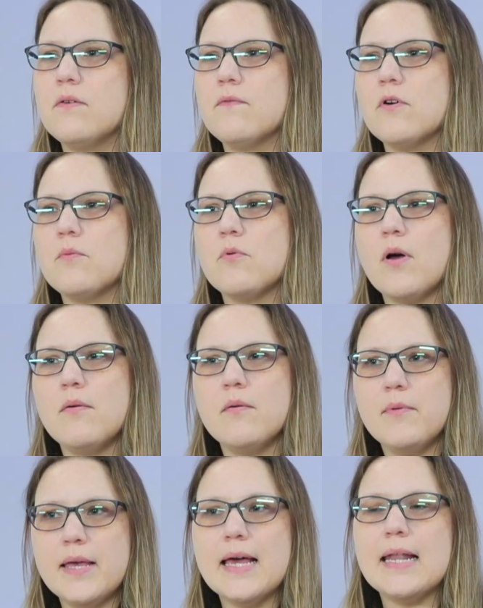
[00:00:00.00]
for
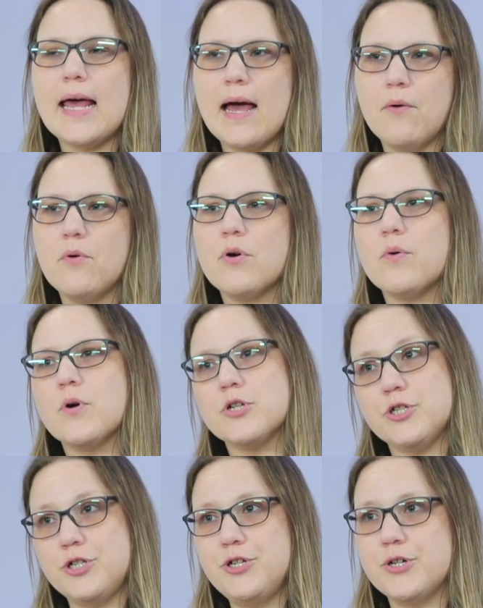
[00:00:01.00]
probably an hour or
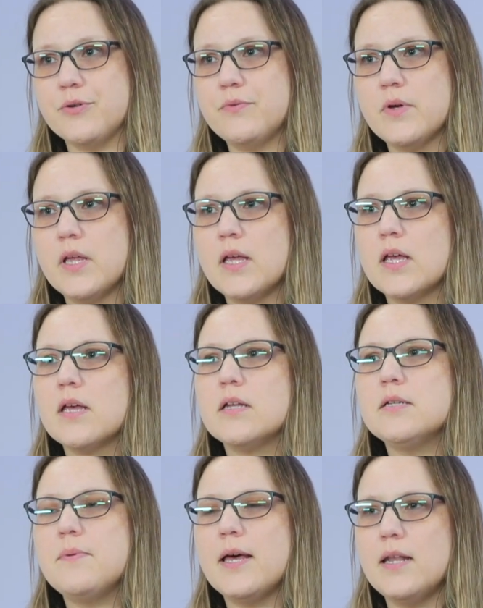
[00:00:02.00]
two,
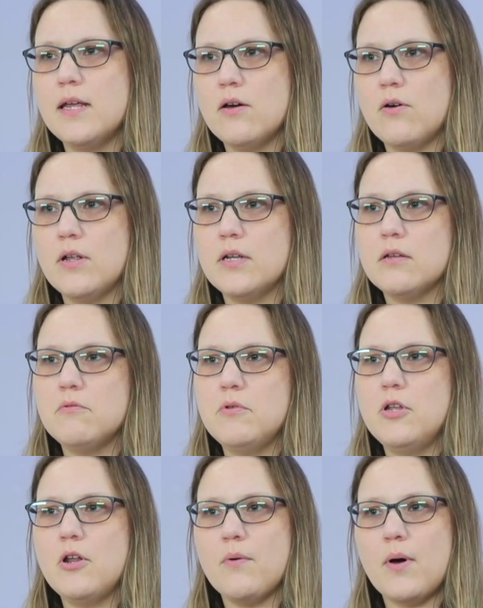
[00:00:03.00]
depending on,
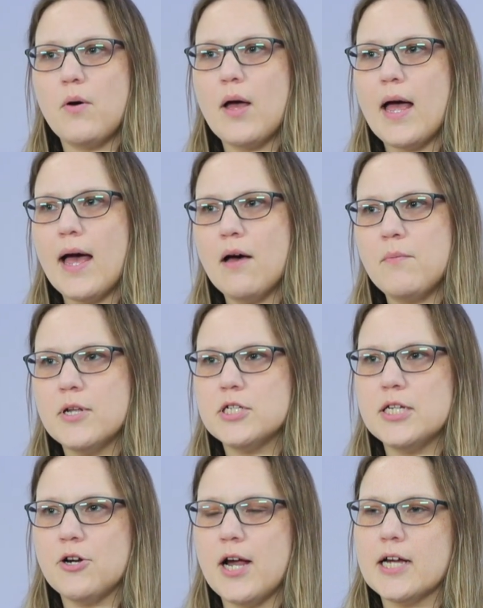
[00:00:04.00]
how
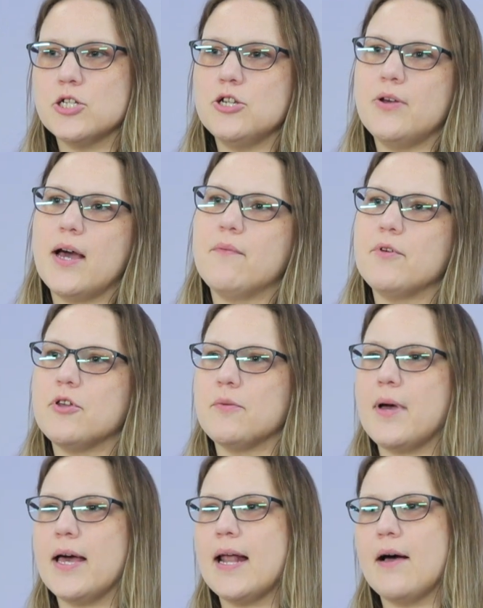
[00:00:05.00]
much interaction you have with your
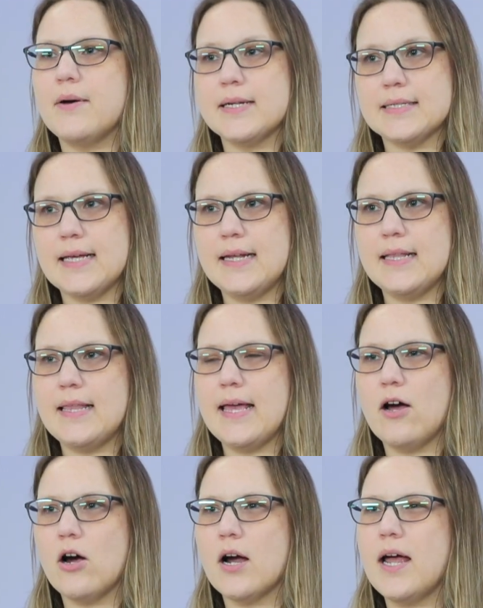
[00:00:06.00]
pet, how excited
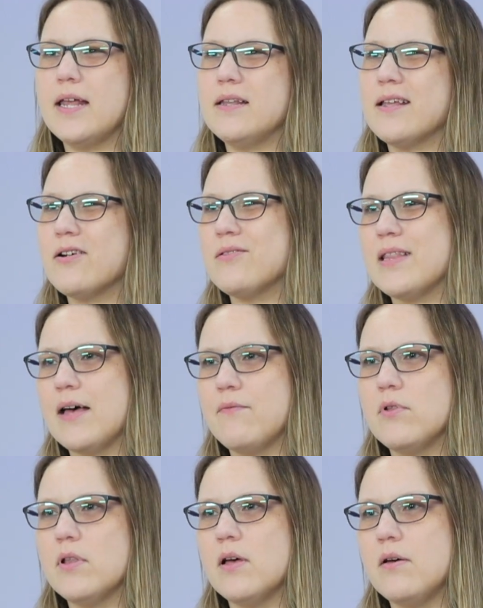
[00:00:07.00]
they are, and their
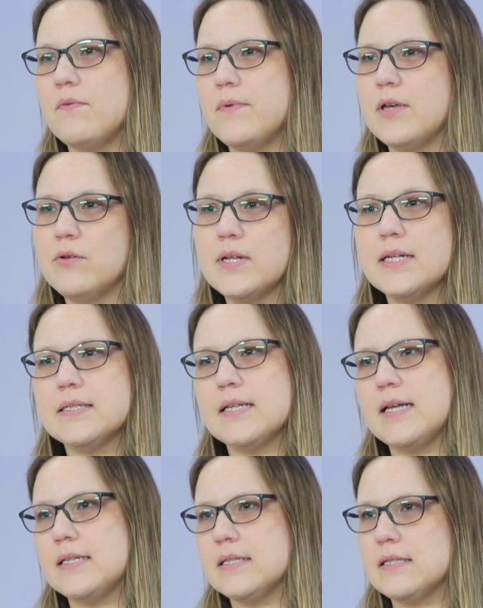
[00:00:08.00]
level of illness
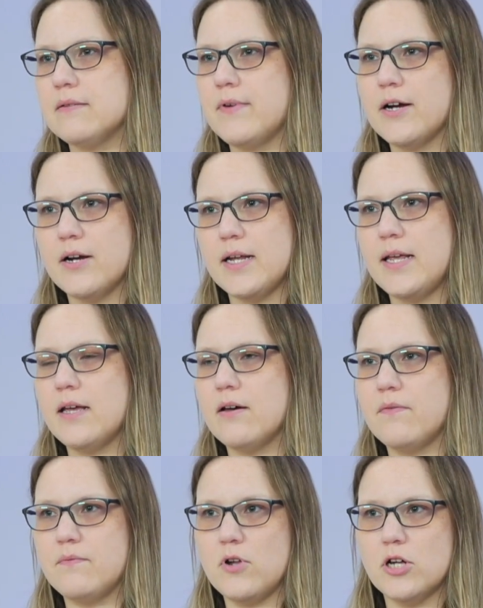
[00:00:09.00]
and severity
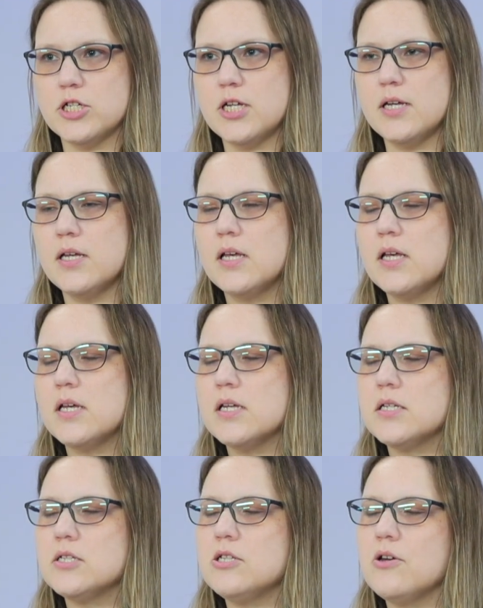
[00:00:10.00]
of nausea.
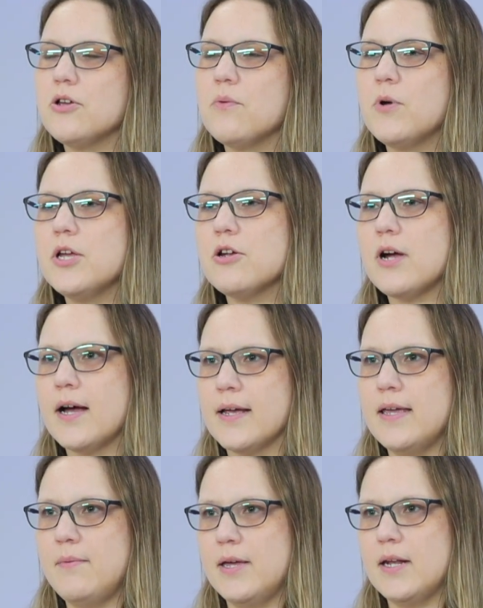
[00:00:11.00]
So what you're
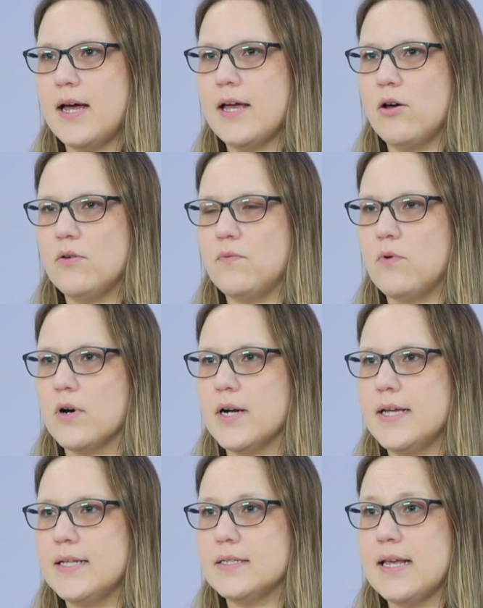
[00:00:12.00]
keeping an eye on for
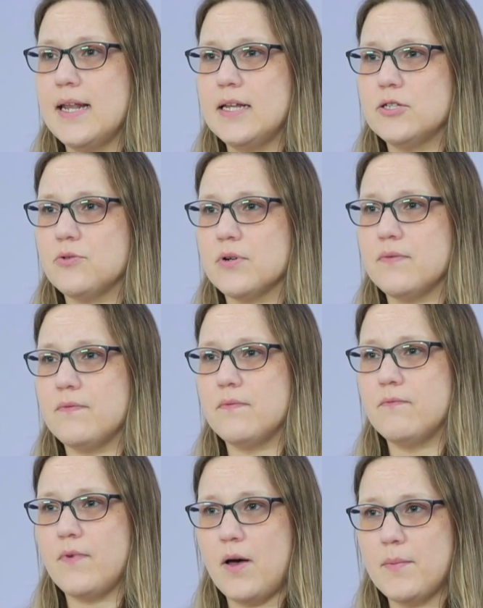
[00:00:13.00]
is any sort of
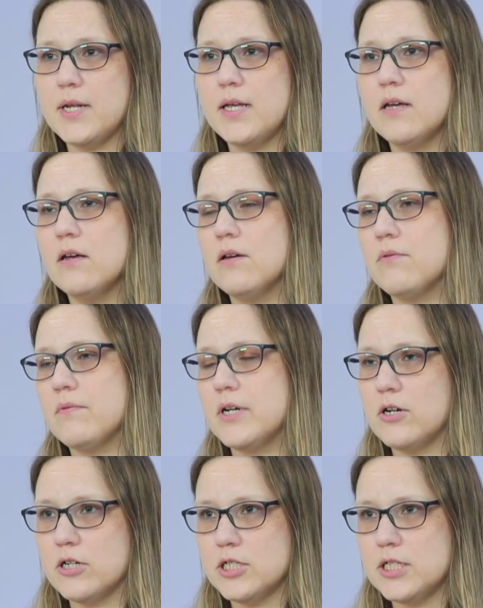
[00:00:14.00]
vomiting,
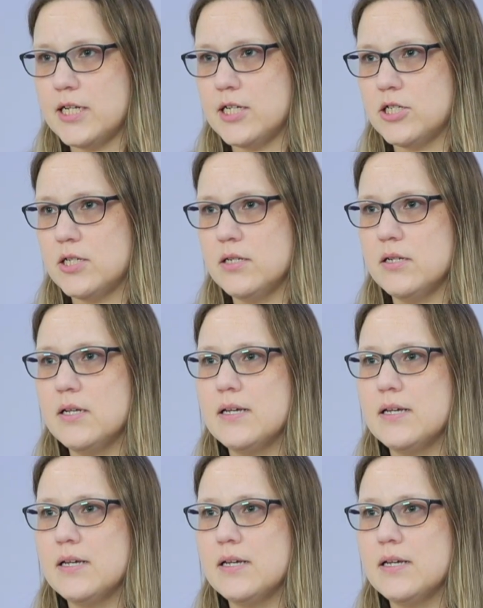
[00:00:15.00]
regurgitation,